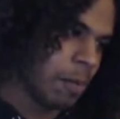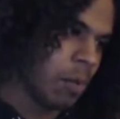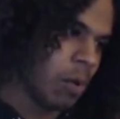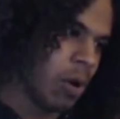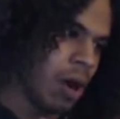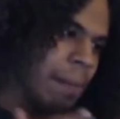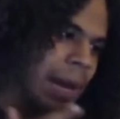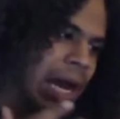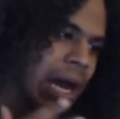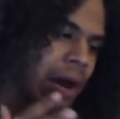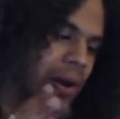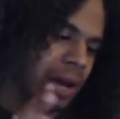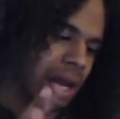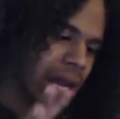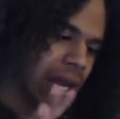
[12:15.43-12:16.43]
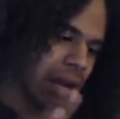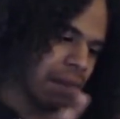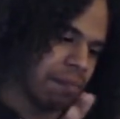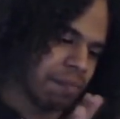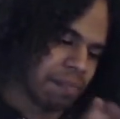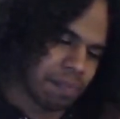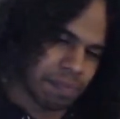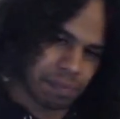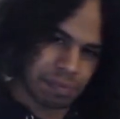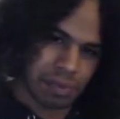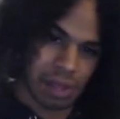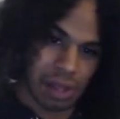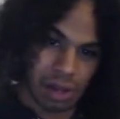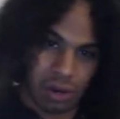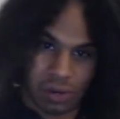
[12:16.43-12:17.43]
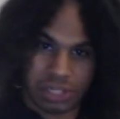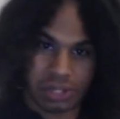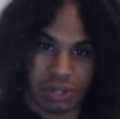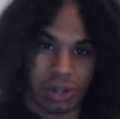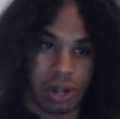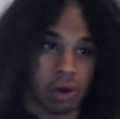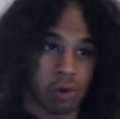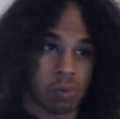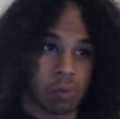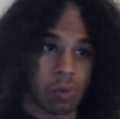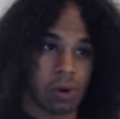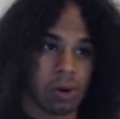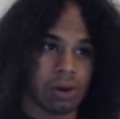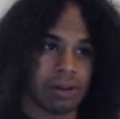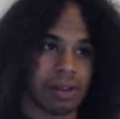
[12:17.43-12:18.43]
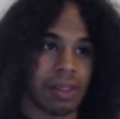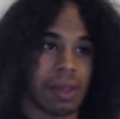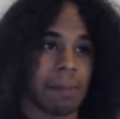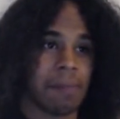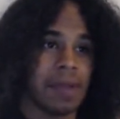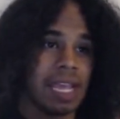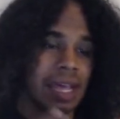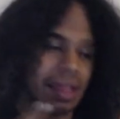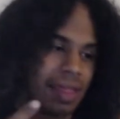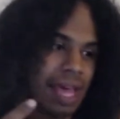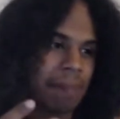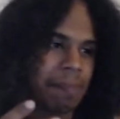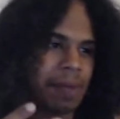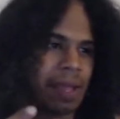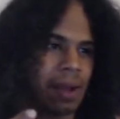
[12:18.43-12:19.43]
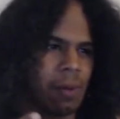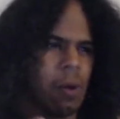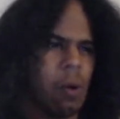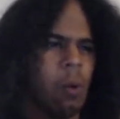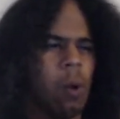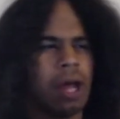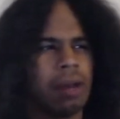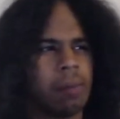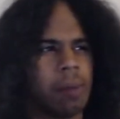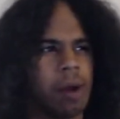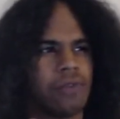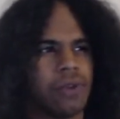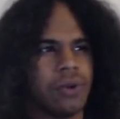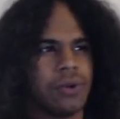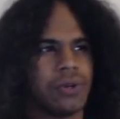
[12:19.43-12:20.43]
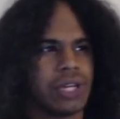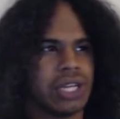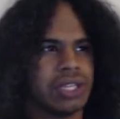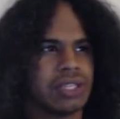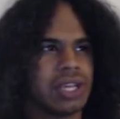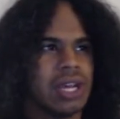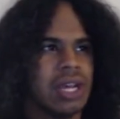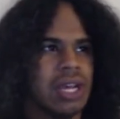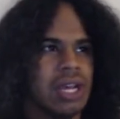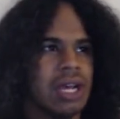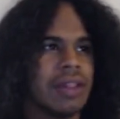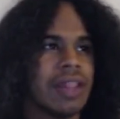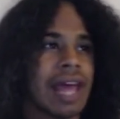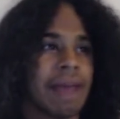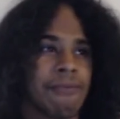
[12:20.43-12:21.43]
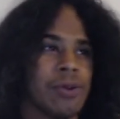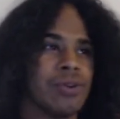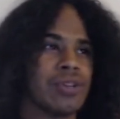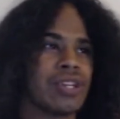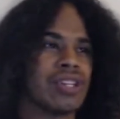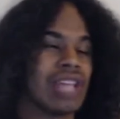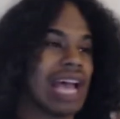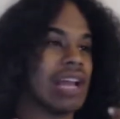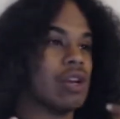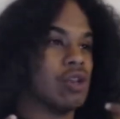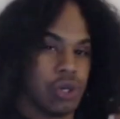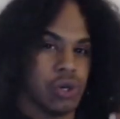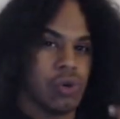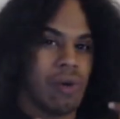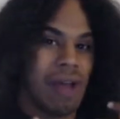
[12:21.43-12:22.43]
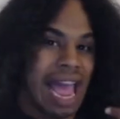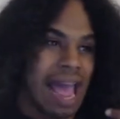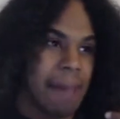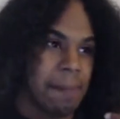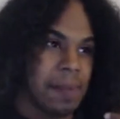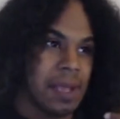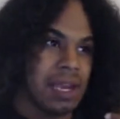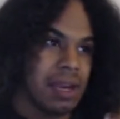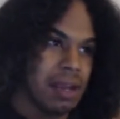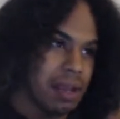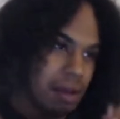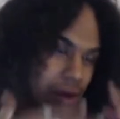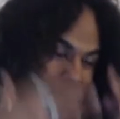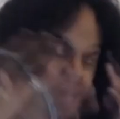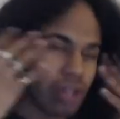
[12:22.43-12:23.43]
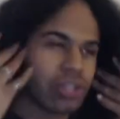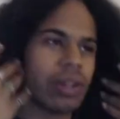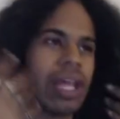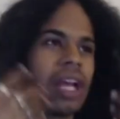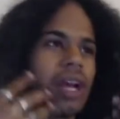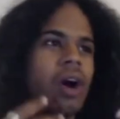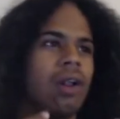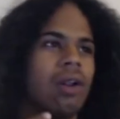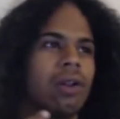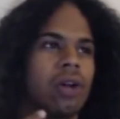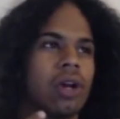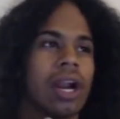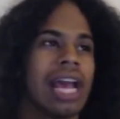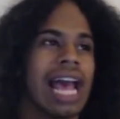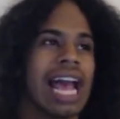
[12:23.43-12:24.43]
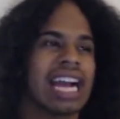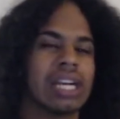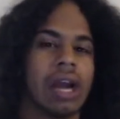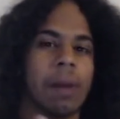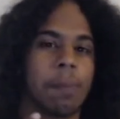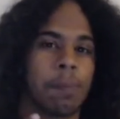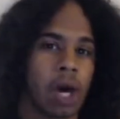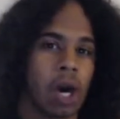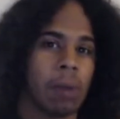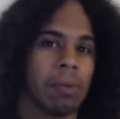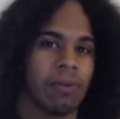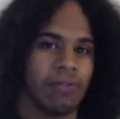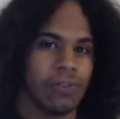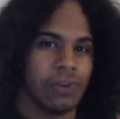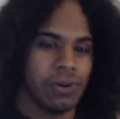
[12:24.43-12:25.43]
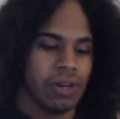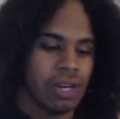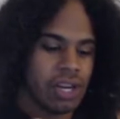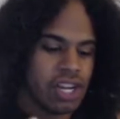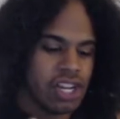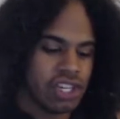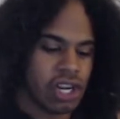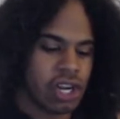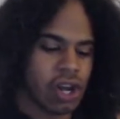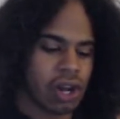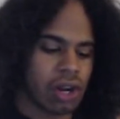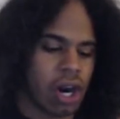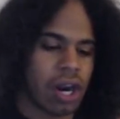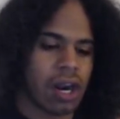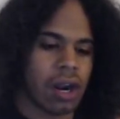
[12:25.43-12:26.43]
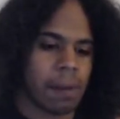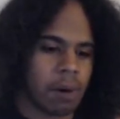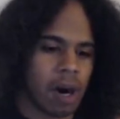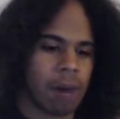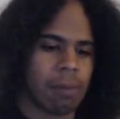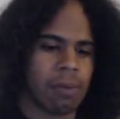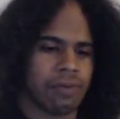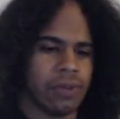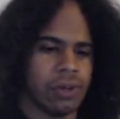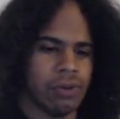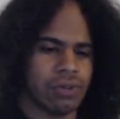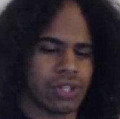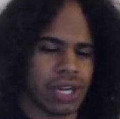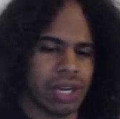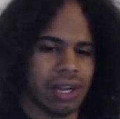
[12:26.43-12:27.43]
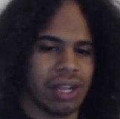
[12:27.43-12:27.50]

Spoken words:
more about the Crystal Homeworld. That being well, one, about fusions. That fusions do happen. Also, they called Garnet actually a permafusion. She called Garnet a permafusion